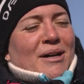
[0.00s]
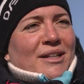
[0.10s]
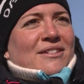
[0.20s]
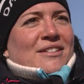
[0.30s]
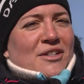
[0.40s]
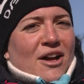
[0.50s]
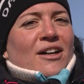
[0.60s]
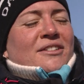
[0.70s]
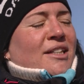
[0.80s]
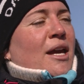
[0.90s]
but the
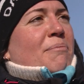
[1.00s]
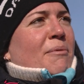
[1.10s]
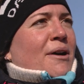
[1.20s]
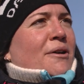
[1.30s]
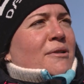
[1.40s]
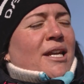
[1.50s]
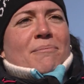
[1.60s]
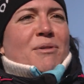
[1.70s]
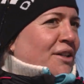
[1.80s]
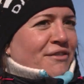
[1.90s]
landscape were really
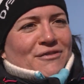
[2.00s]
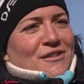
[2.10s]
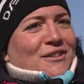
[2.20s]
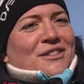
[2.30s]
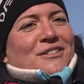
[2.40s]
beautiful